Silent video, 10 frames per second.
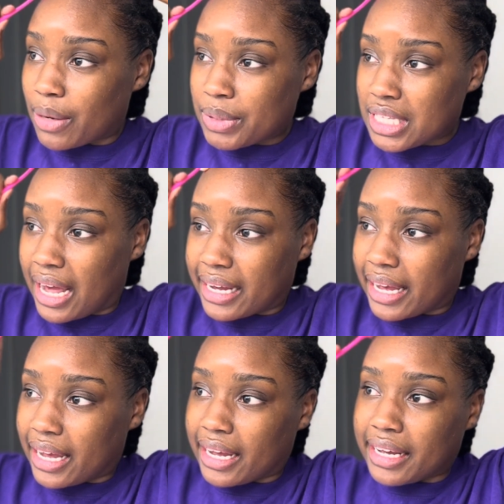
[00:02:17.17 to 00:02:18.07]
it's like
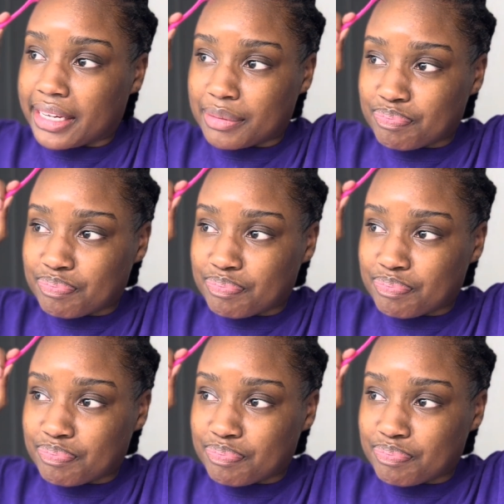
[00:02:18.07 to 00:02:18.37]
a